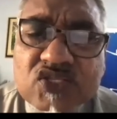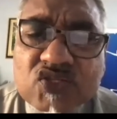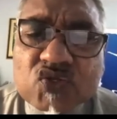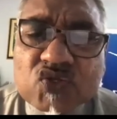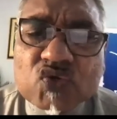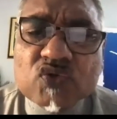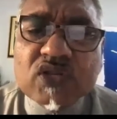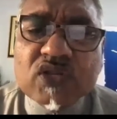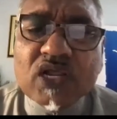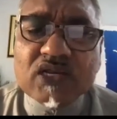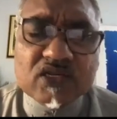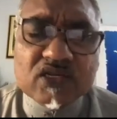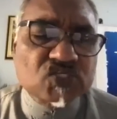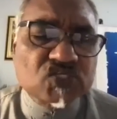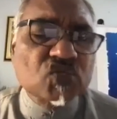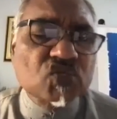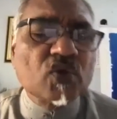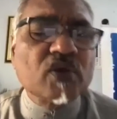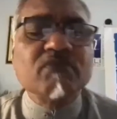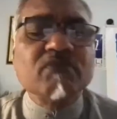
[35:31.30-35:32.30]
to do, not just
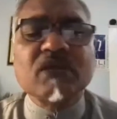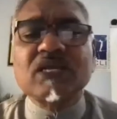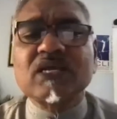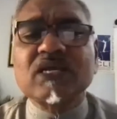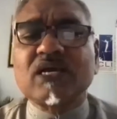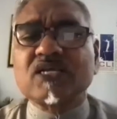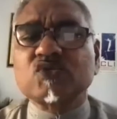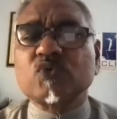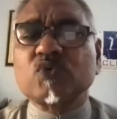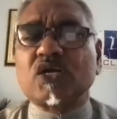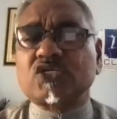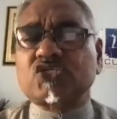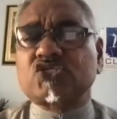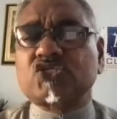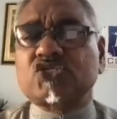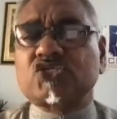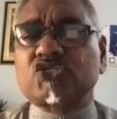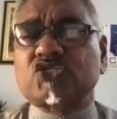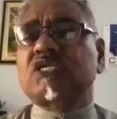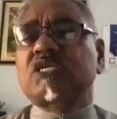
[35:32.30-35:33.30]
do it because we are
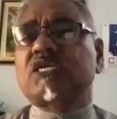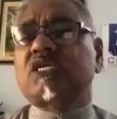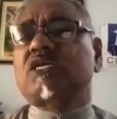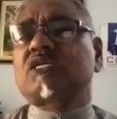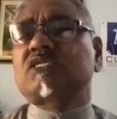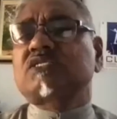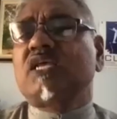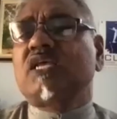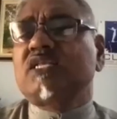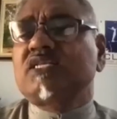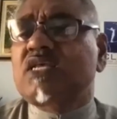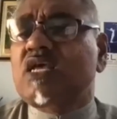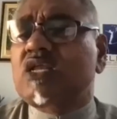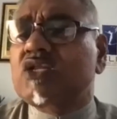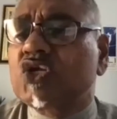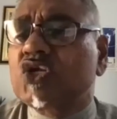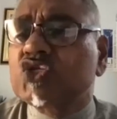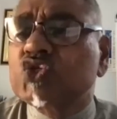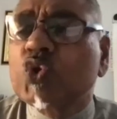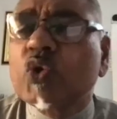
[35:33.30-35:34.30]
church leaders, let's not
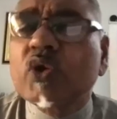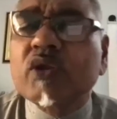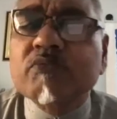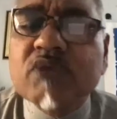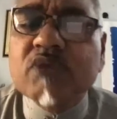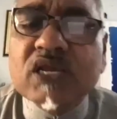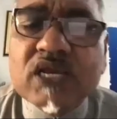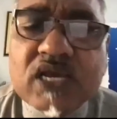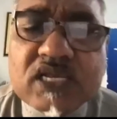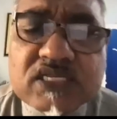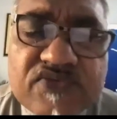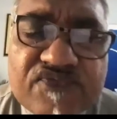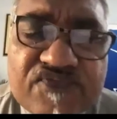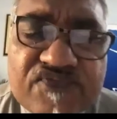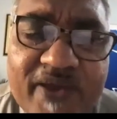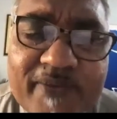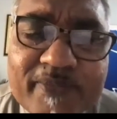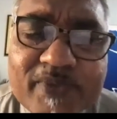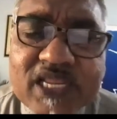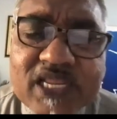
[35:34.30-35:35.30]
just do it because the
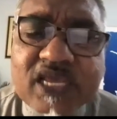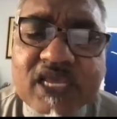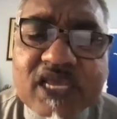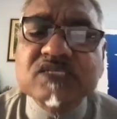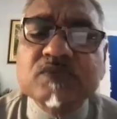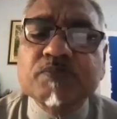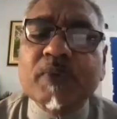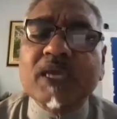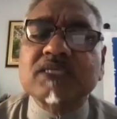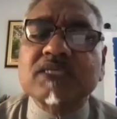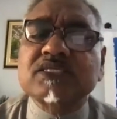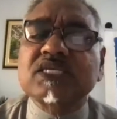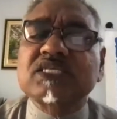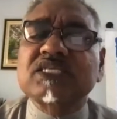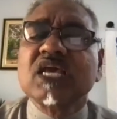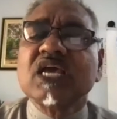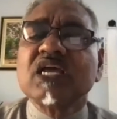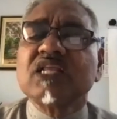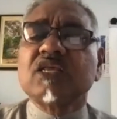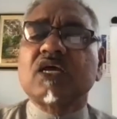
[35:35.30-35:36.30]
family expects it,
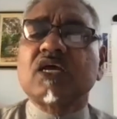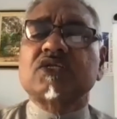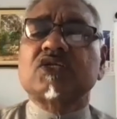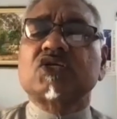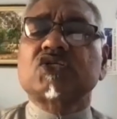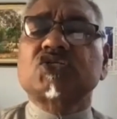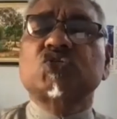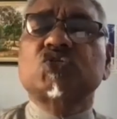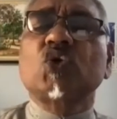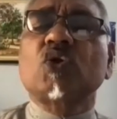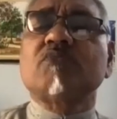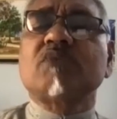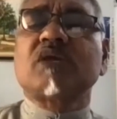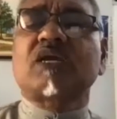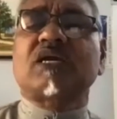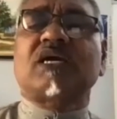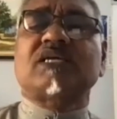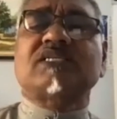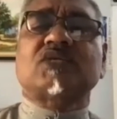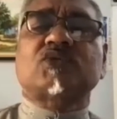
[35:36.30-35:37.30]
not just do it
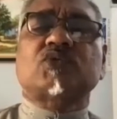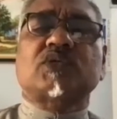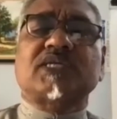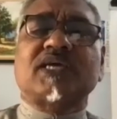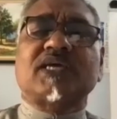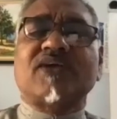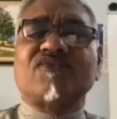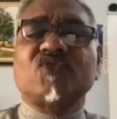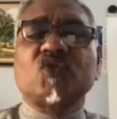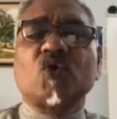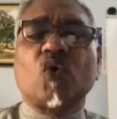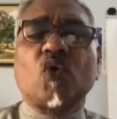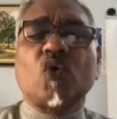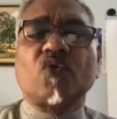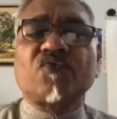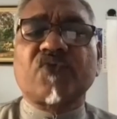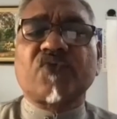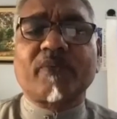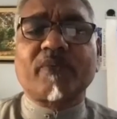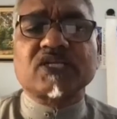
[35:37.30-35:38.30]
because that's what I have done
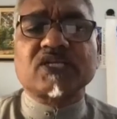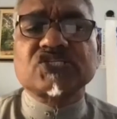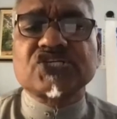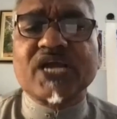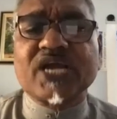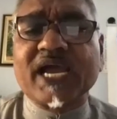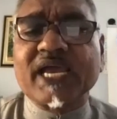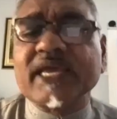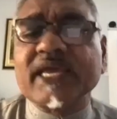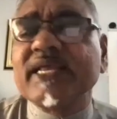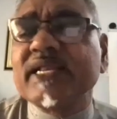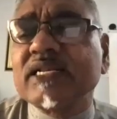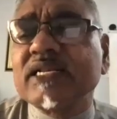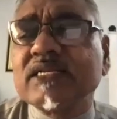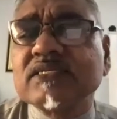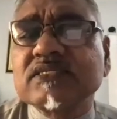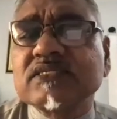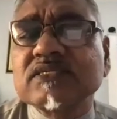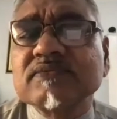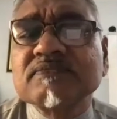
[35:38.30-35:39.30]
from a child.
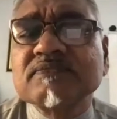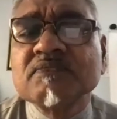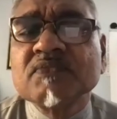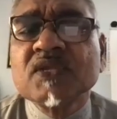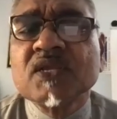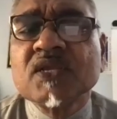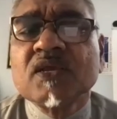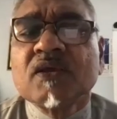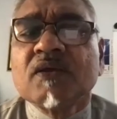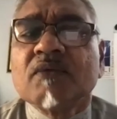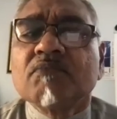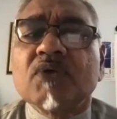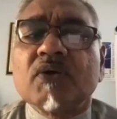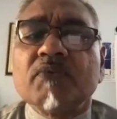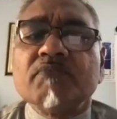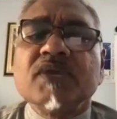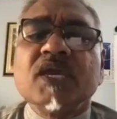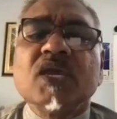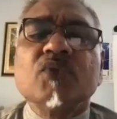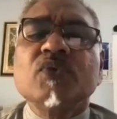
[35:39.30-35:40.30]
But
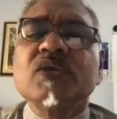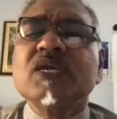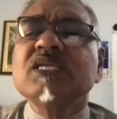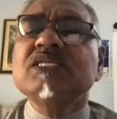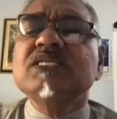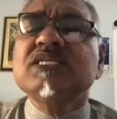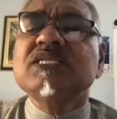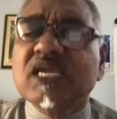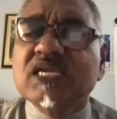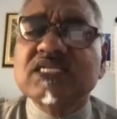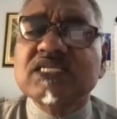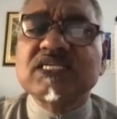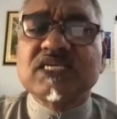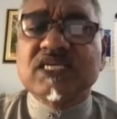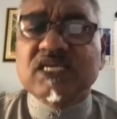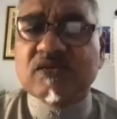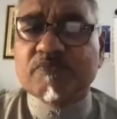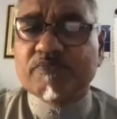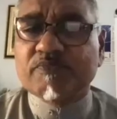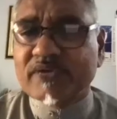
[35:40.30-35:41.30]
may we dig
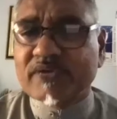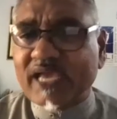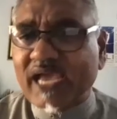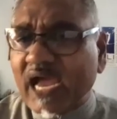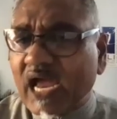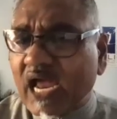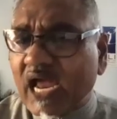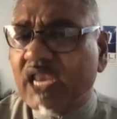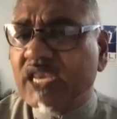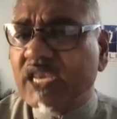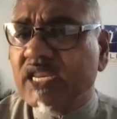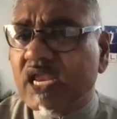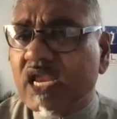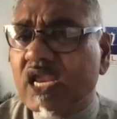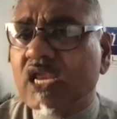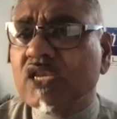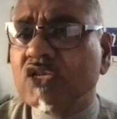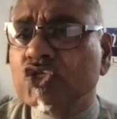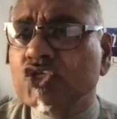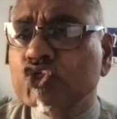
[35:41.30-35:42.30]
deep and
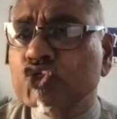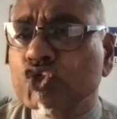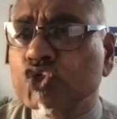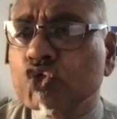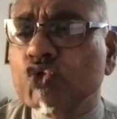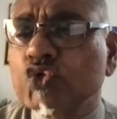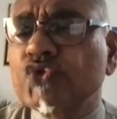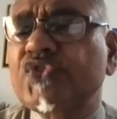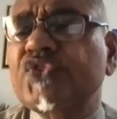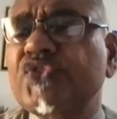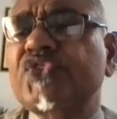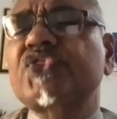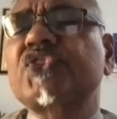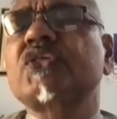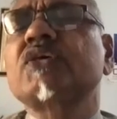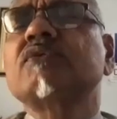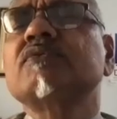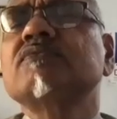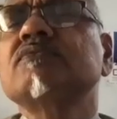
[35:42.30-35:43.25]
in truth